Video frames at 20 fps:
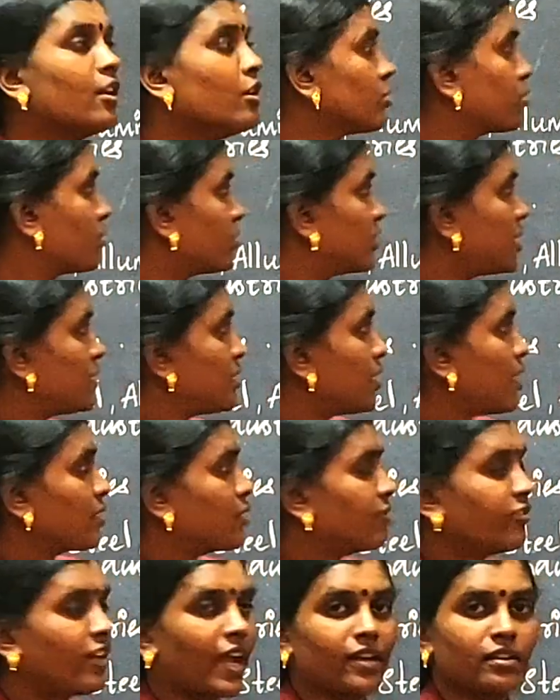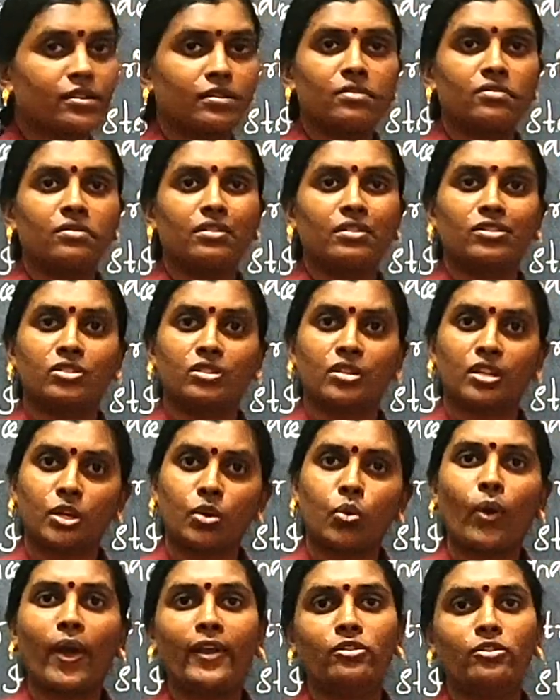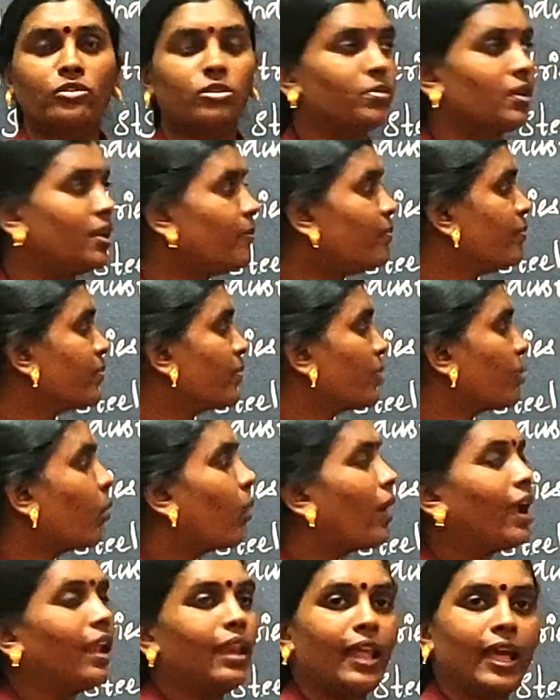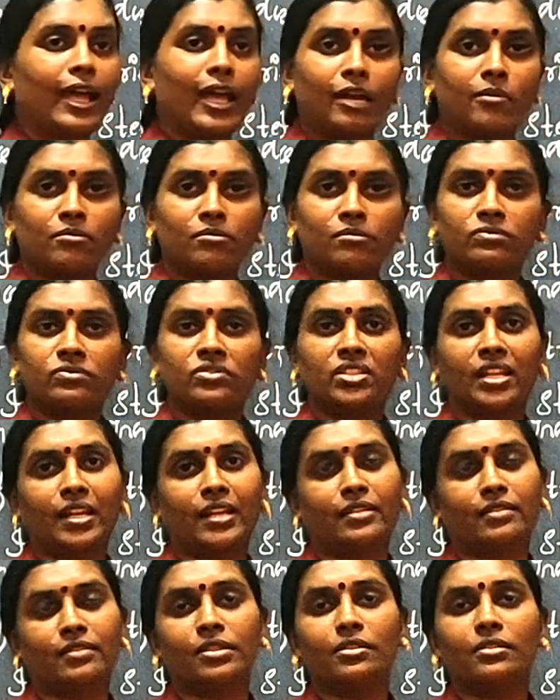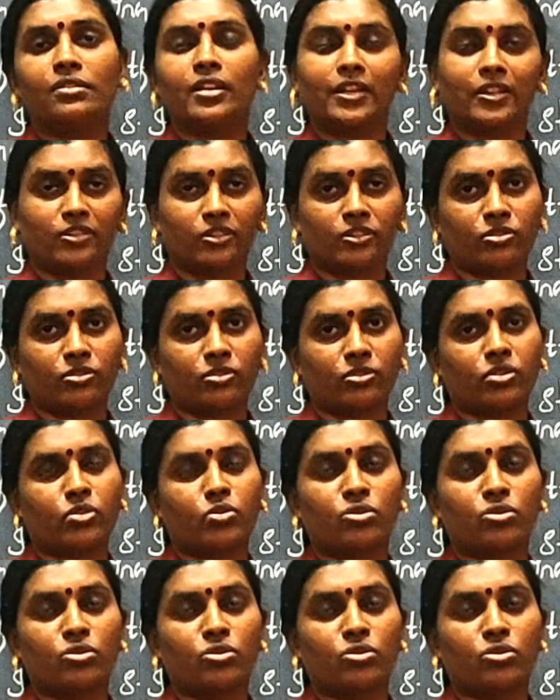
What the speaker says: So these are the factors it's required to me while I am select the industries.